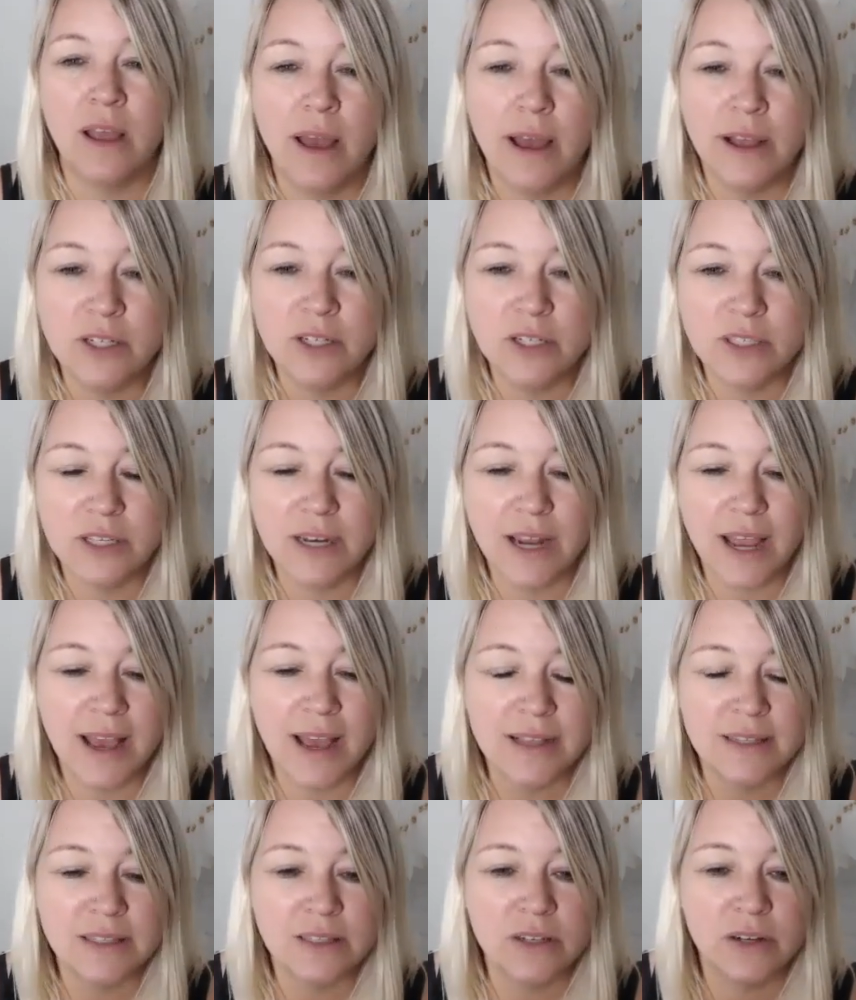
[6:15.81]
I'm just going to
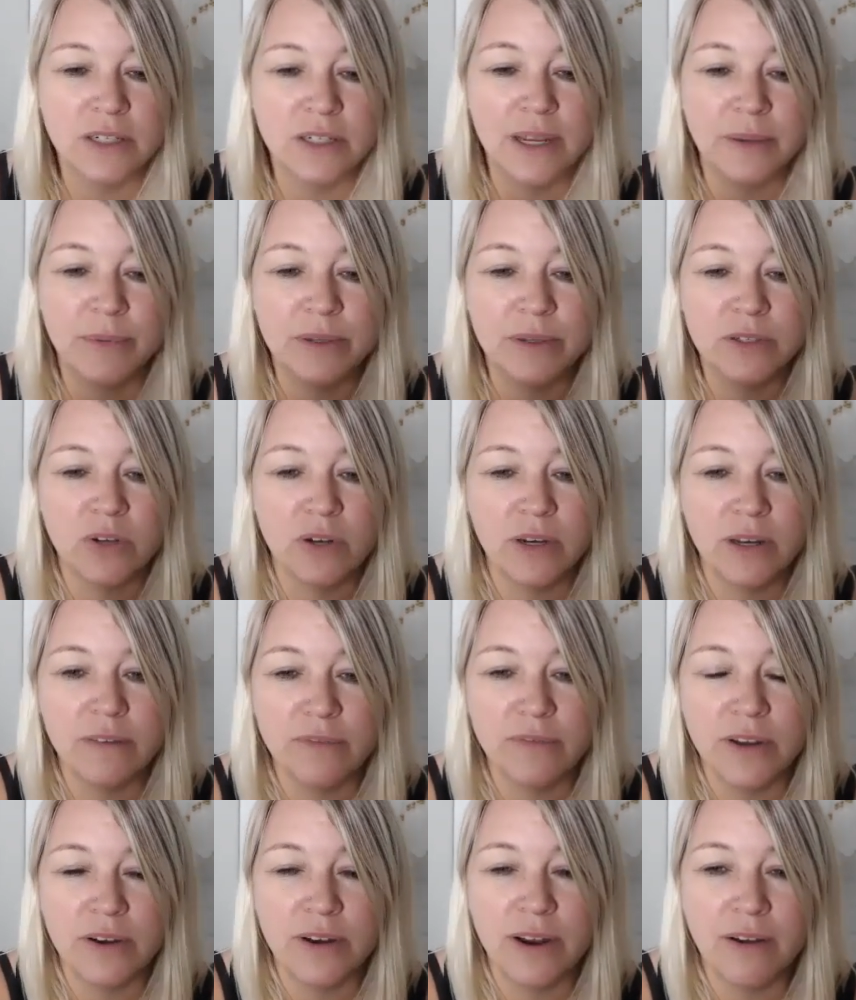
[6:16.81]
ask, sorry, Tim, I was trying to
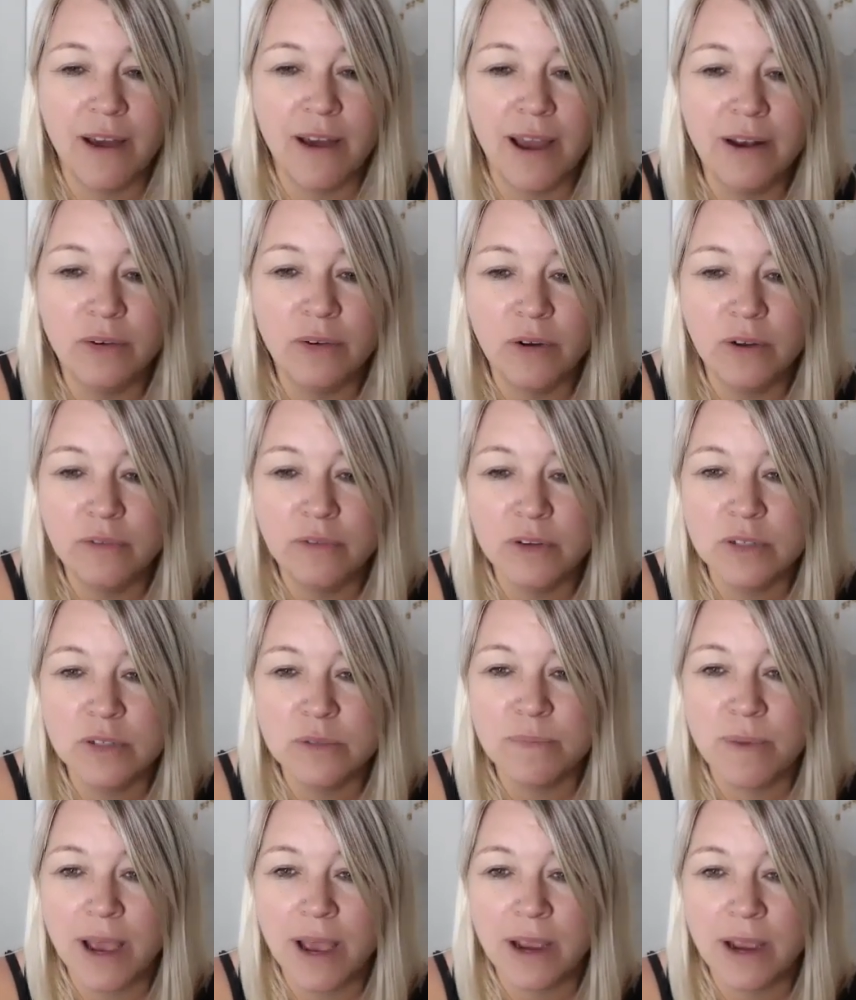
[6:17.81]
figure it out. I don't know if there's
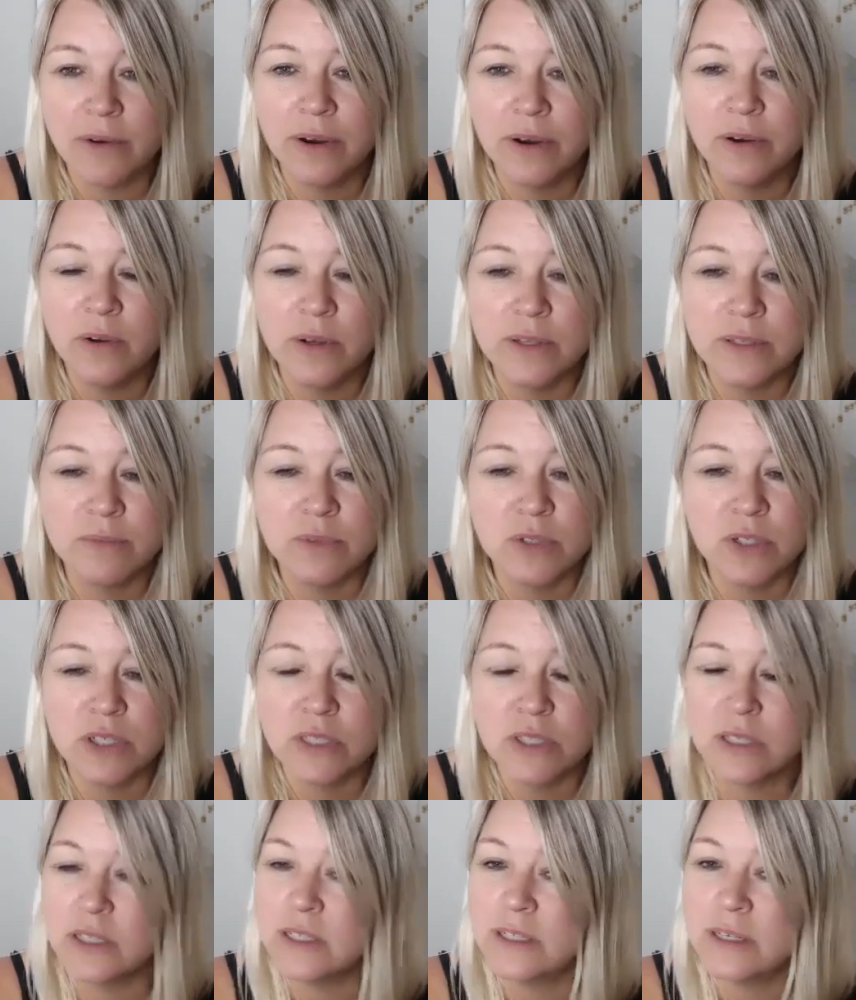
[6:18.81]
background noise. I'm
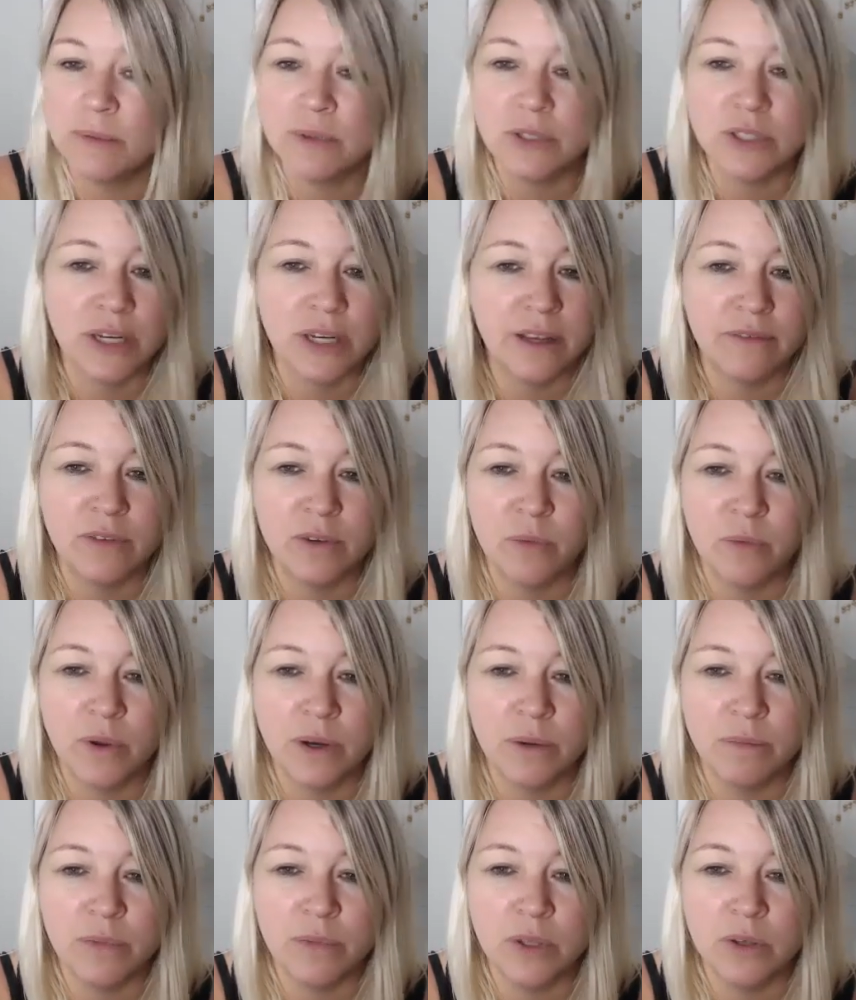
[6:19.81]
just going to double check if you want
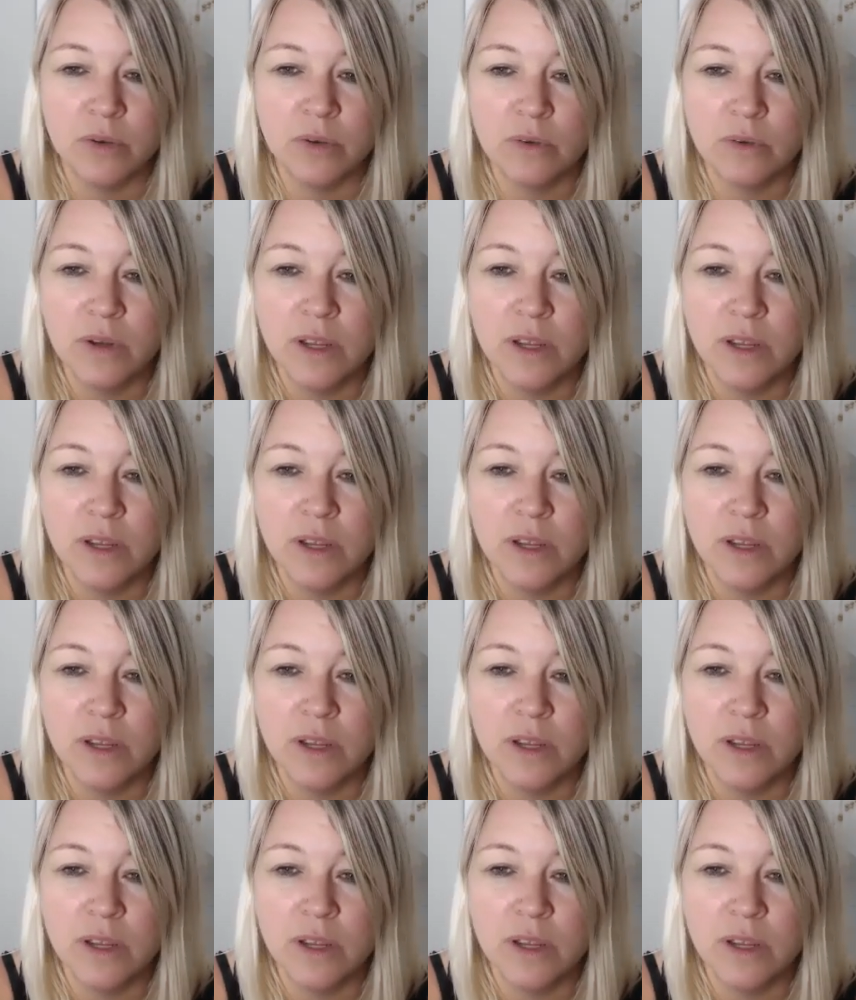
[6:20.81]
to mute.